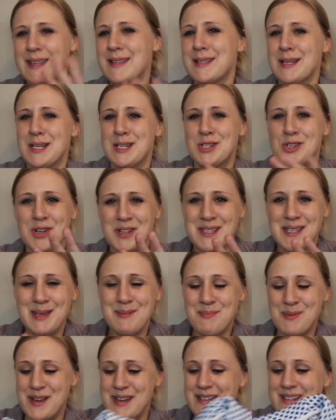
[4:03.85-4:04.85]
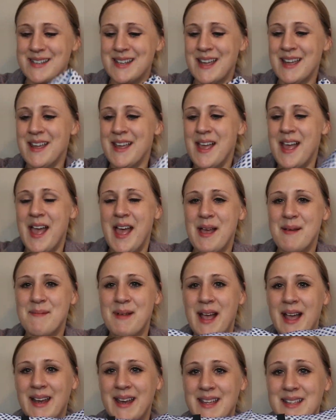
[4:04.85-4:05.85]
It's a dotty print, um,
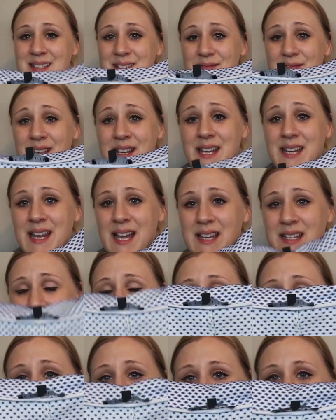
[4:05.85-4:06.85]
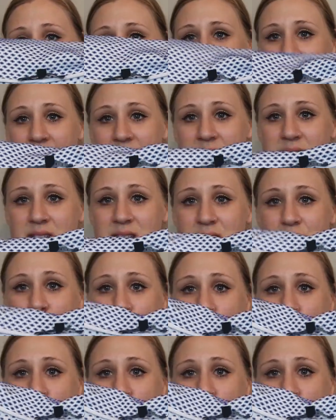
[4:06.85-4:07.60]
and it's a really nice cut with kind of this